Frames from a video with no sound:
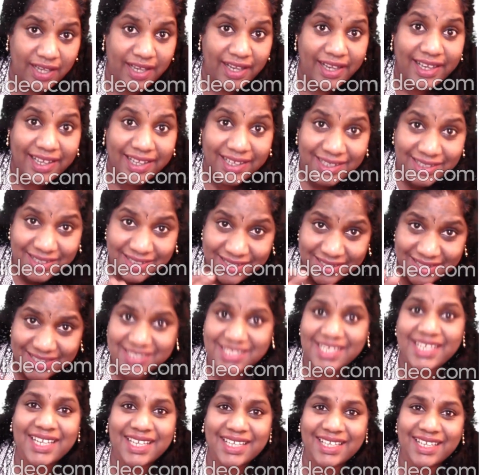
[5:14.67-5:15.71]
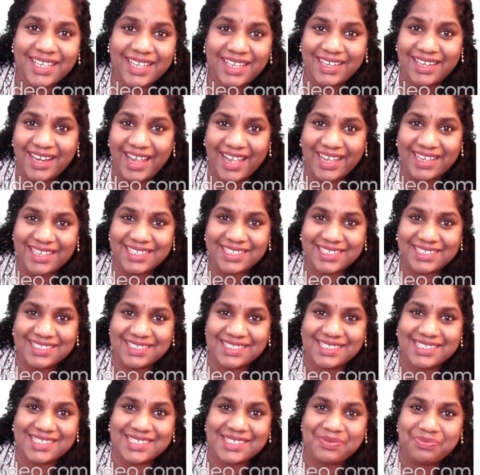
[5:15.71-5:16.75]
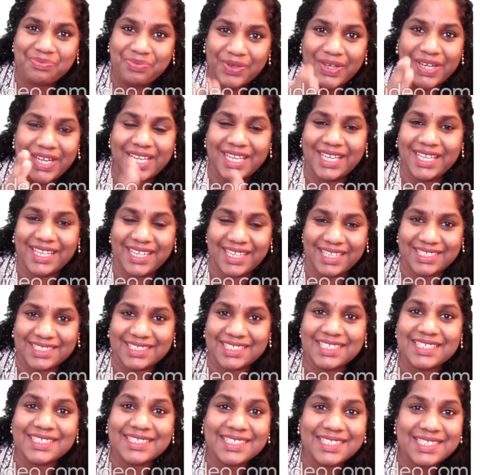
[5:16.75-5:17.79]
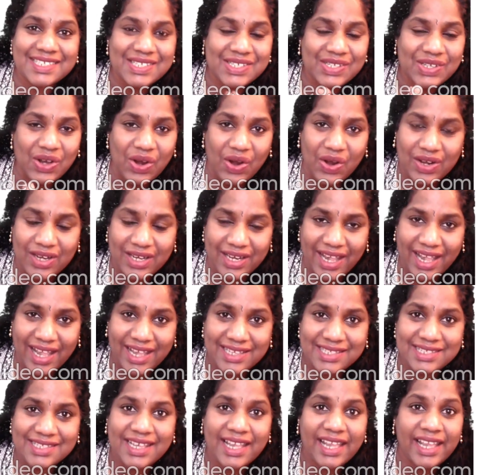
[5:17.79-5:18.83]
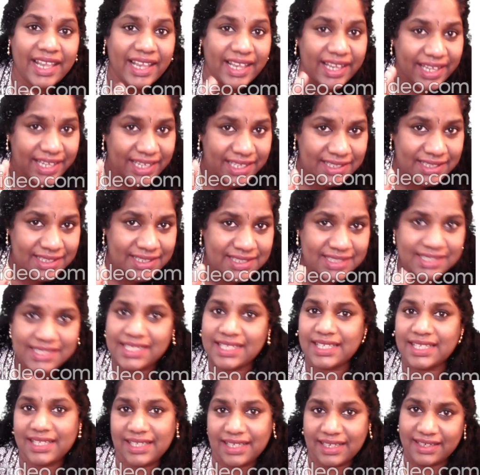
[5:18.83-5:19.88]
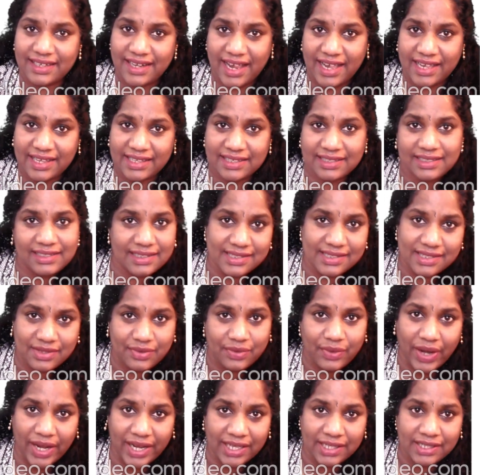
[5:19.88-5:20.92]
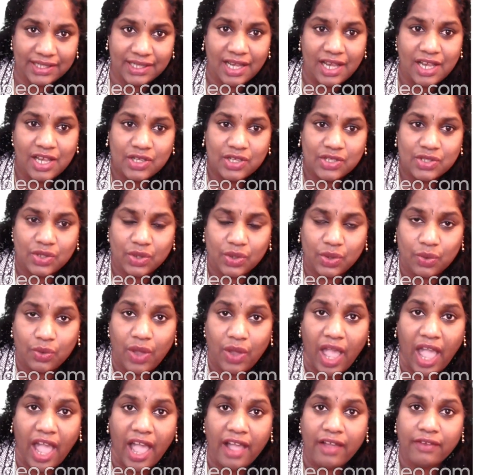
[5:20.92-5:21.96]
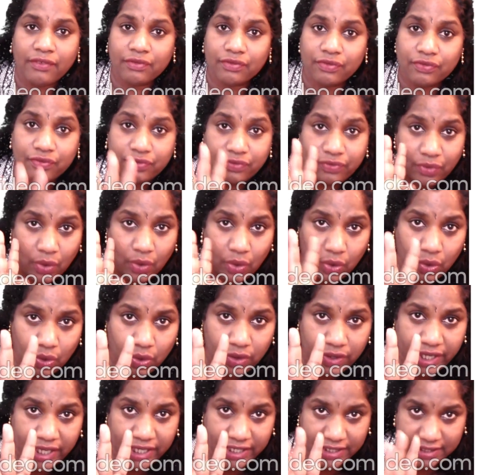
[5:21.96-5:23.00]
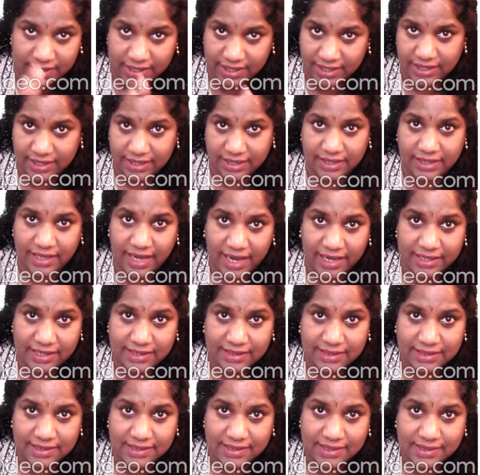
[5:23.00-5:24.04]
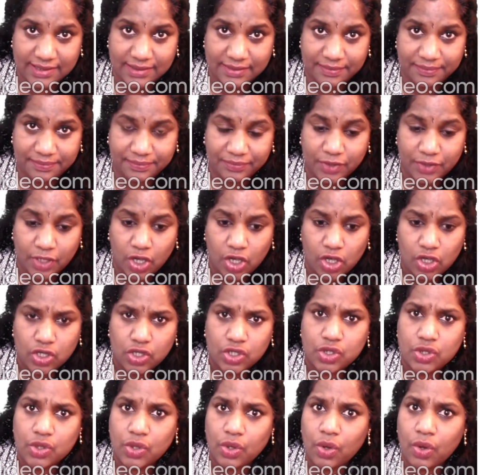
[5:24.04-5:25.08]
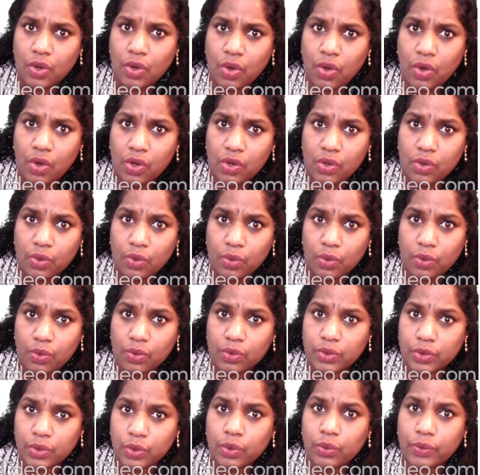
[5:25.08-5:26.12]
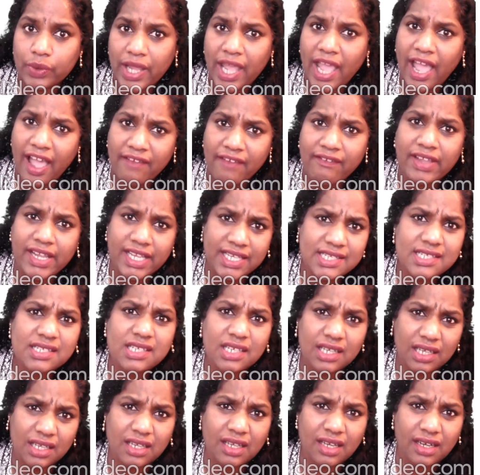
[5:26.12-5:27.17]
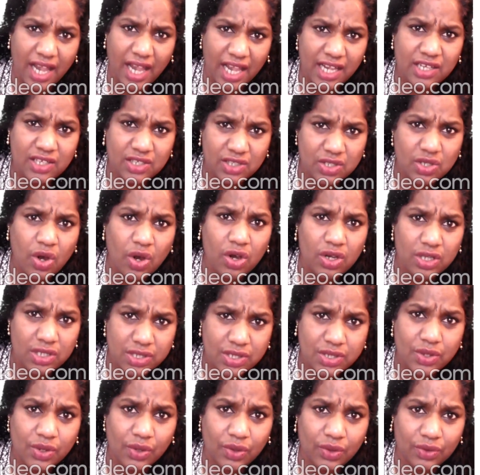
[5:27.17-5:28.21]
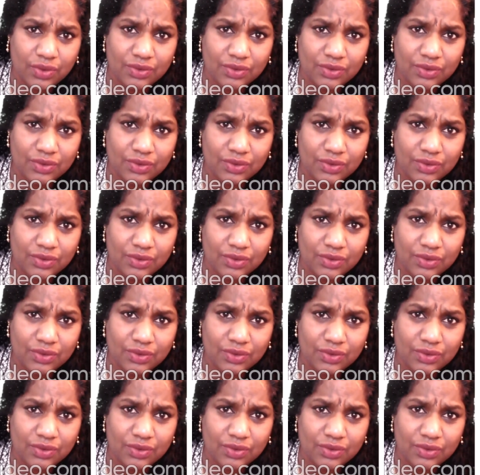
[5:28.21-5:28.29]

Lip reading: Interior angles. Brilliant. It is called as interior angles, right? So you have 4 interior angles. So do we have exterior angles also?